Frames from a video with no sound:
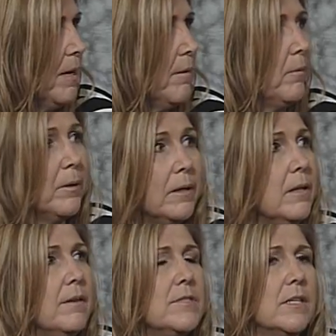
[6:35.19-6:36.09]
I really
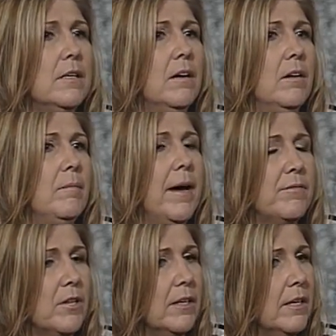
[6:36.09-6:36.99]
loved it. Um,
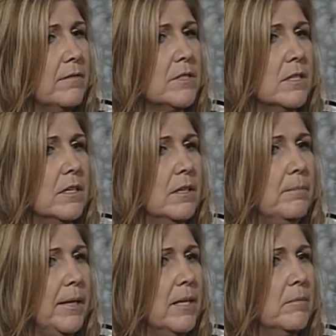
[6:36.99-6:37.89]
after I left uh,
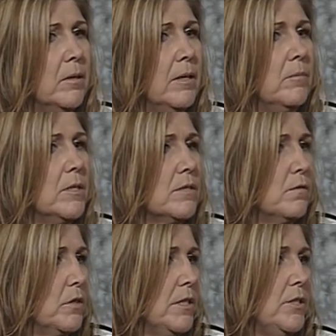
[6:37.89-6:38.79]
Panama, I went to
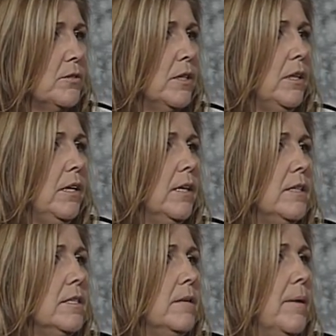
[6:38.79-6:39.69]
Fort Detrick and
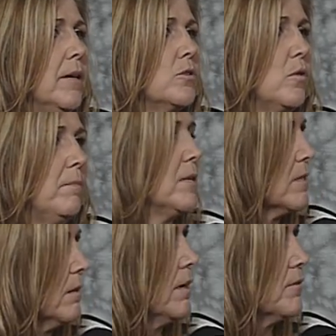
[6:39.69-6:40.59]
I did about 12
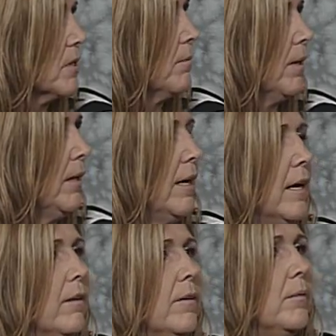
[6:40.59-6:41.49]
months there and I was getting ready to get
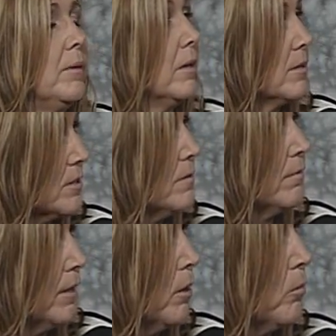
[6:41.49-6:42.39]
out and I okay. reenlisted
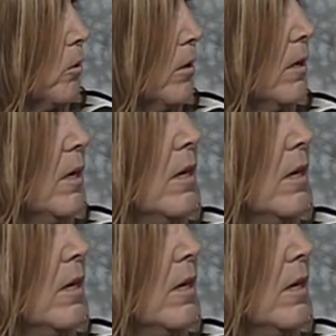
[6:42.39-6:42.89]
for airborne.